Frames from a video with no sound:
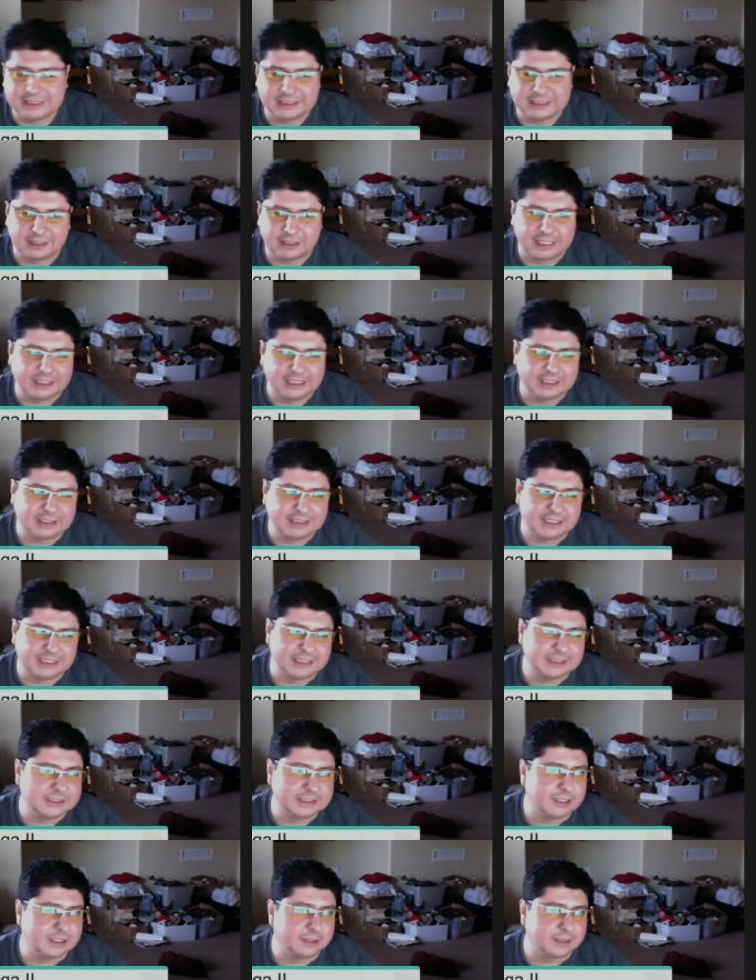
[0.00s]
all right, these
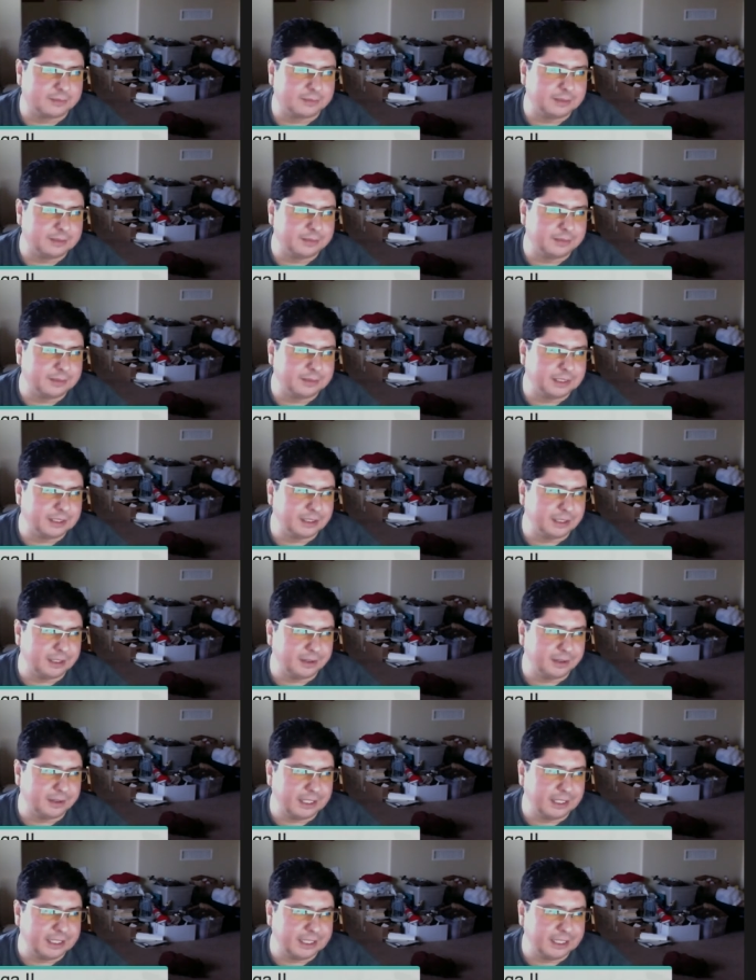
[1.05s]
ideas suck, we need another
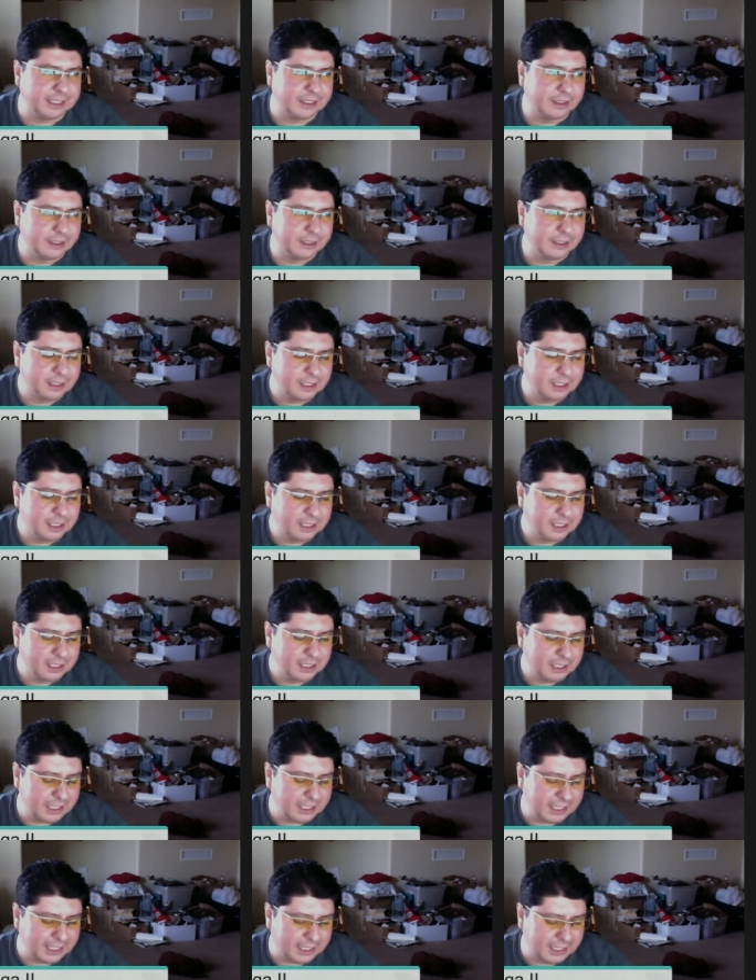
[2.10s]
idea.
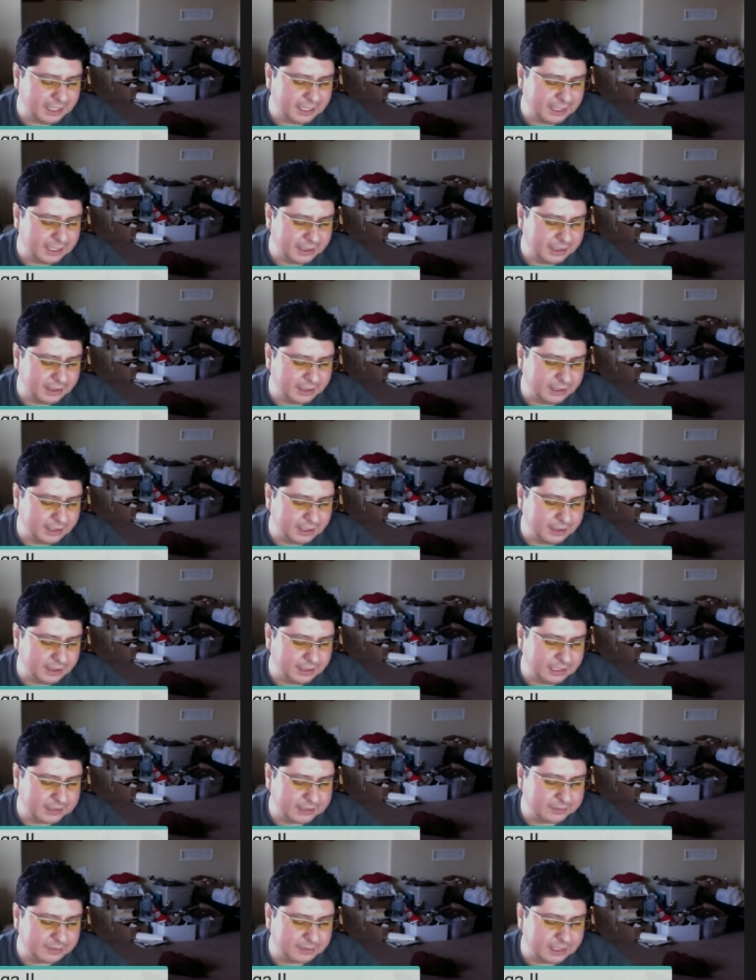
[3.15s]
And
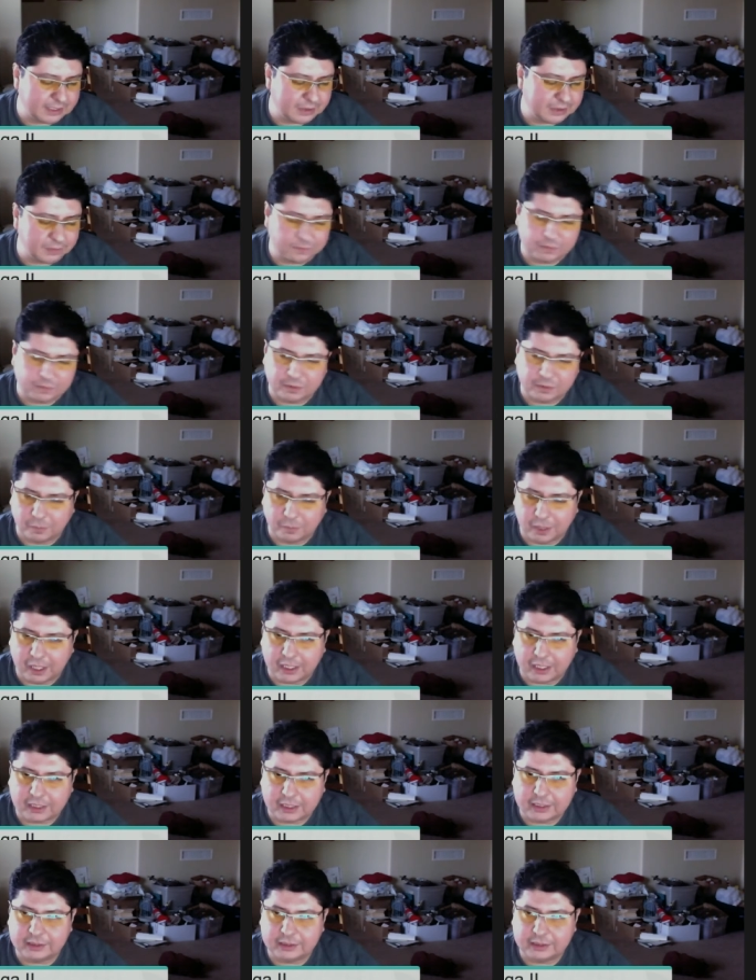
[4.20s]
that's when I go for a
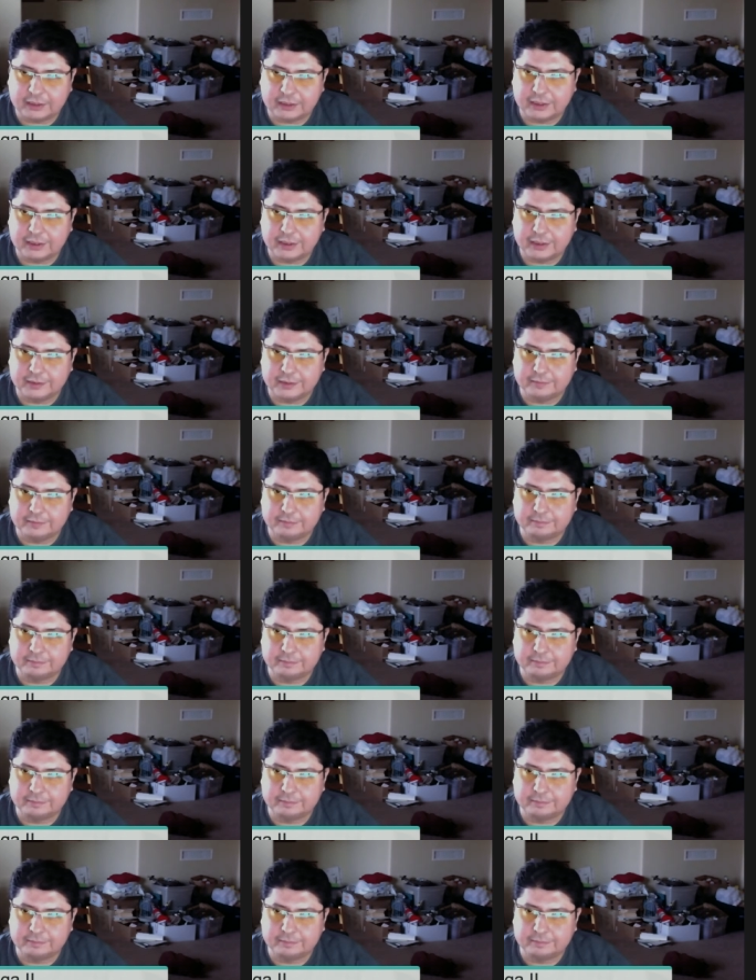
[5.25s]
walk. I